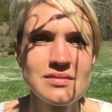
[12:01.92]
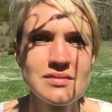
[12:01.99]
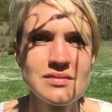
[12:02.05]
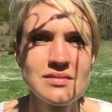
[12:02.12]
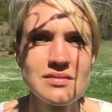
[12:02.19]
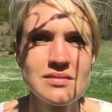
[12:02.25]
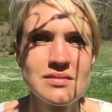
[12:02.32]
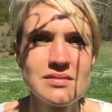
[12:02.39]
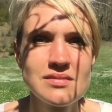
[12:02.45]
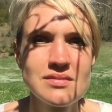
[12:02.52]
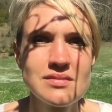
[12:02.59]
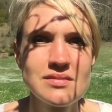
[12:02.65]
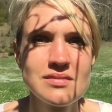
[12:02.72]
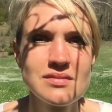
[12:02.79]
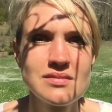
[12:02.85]

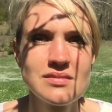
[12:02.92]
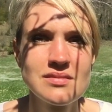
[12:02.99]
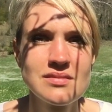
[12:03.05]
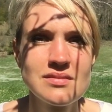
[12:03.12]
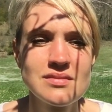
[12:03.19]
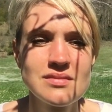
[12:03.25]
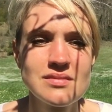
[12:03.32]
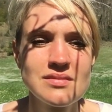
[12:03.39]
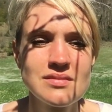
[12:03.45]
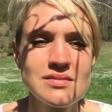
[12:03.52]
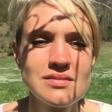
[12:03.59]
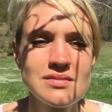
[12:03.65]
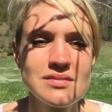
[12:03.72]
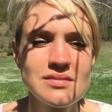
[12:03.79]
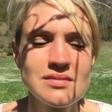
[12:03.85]

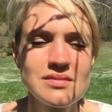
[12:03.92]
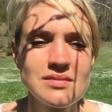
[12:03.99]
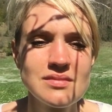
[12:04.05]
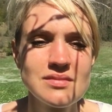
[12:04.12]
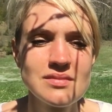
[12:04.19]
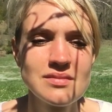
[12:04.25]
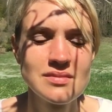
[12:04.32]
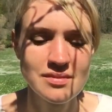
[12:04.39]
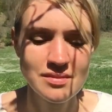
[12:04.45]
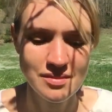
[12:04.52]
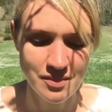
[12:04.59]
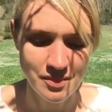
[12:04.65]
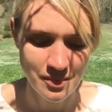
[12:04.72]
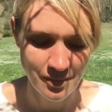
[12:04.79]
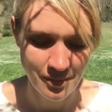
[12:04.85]

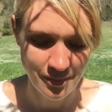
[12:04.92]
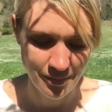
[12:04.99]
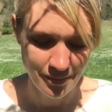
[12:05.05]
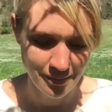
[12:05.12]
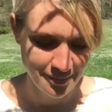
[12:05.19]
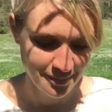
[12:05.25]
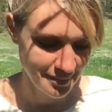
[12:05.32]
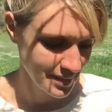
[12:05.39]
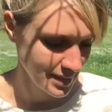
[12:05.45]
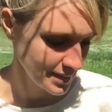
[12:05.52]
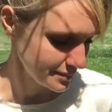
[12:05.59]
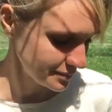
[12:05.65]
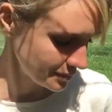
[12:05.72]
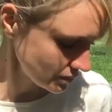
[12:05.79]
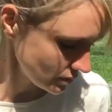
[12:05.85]

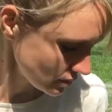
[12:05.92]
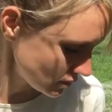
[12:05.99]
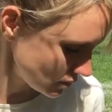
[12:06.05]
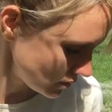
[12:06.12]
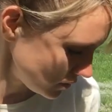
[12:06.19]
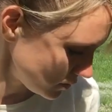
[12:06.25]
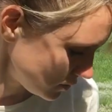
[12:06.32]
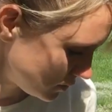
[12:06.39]
Nothing is said.